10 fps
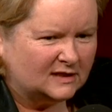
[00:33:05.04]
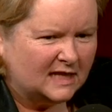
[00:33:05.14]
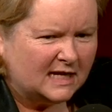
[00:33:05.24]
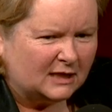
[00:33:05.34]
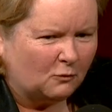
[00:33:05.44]

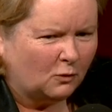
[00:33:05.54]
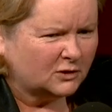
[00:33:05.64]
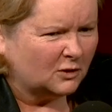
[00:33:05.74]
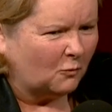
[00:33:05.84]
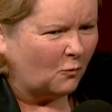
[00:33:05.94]
sake,
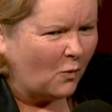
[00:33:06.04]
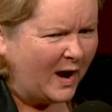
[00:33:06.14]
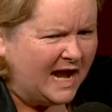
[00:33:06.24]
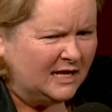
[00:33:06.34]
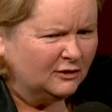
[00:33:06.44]
what a
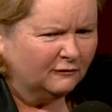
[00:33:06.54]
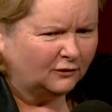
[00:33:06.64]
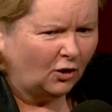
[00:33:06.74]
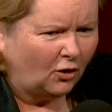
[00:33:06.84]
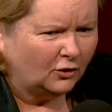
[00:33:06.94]
weight
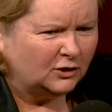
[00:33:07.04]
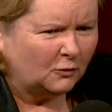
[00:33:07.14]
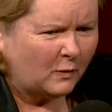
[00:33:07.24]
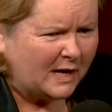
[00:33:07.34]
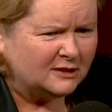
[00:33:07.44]
you've got on
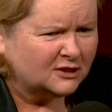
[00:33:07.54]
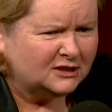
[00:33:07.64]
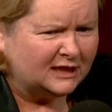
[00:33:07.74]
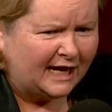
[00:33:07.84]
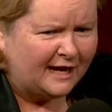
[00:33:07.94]
you! Where
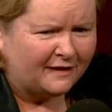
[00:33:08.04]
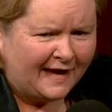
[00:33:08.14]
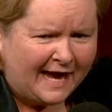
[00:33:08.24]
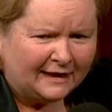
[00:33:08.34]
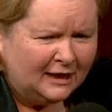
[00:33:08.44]
did you get
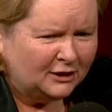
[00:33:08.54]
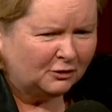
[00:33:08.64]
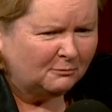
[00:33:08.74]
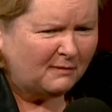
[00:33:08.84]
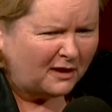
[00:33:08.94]
that?
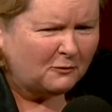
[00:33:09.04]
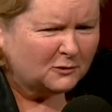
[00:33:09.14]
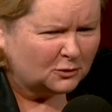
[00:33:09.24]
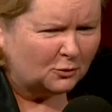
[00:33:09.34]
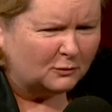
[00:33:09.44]
Your mother
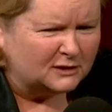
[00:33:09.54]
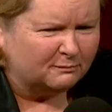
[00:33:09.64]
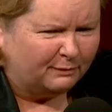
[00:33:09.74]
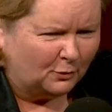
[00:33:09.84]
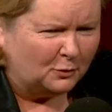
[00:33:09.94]
was always
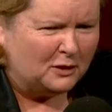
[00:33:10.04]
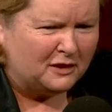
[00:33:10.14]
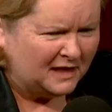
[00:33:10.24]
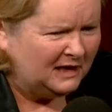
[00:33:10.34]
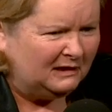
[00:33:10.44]
bone
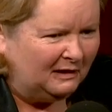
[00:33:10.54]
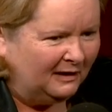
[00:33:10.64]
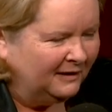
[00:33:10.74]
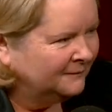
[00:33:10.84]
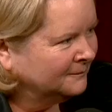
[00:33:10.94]
thin."